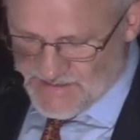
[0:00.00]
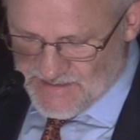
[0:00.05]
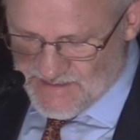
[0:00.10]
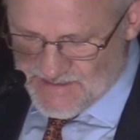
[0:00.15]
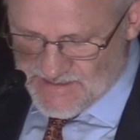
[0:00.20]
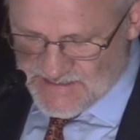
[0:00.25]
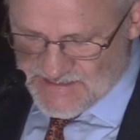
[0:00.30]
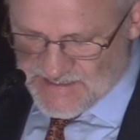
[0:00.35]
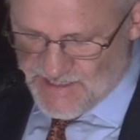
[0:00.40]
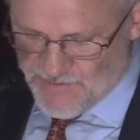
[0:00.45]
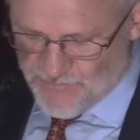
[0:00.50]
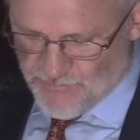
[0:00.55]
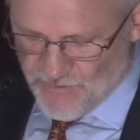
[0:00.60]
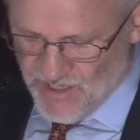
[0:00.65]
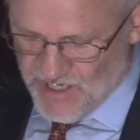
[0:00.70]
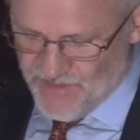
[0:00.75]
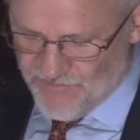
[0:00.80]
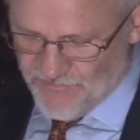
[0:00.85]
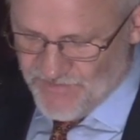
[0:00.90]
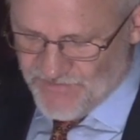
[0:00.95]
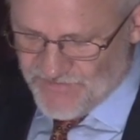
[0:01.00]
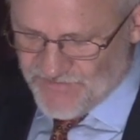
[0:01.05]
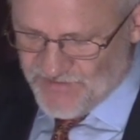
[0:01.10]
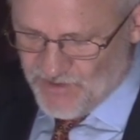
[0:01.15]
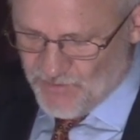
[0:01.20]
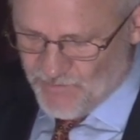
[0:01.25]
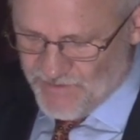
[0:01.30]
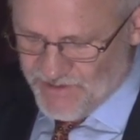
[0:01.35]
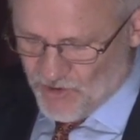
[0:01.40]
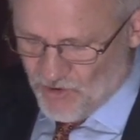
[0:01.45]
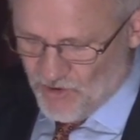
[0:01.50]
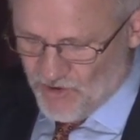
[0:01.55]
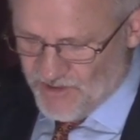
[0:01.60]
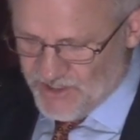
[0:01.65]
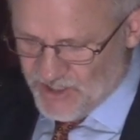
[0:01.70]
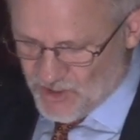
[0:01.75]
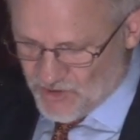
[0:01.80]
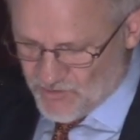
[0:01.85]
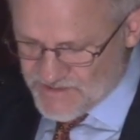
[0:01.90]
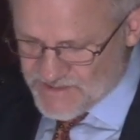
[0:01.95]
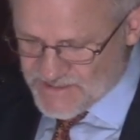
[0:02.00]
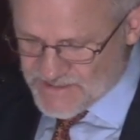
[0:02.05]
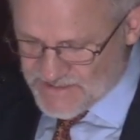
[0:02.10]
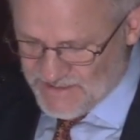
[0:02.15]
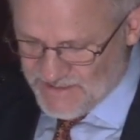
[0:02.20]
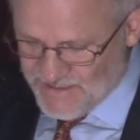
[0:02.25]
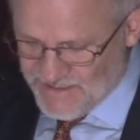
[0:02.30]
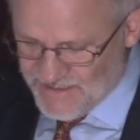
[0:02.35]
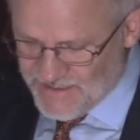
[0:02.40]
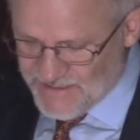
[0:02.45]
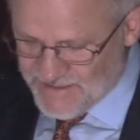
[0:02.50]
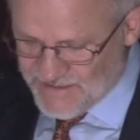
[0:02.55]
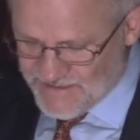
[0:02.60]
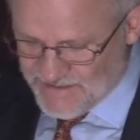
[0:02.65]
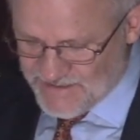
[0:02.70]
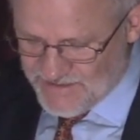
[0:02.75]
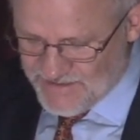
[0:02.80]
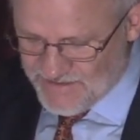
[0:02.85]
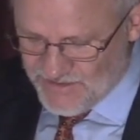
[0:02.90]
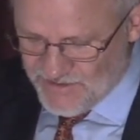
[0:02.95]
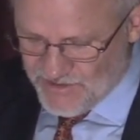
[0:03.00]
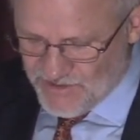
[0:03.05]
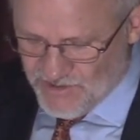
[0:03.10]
is a prophecy regarding Christianity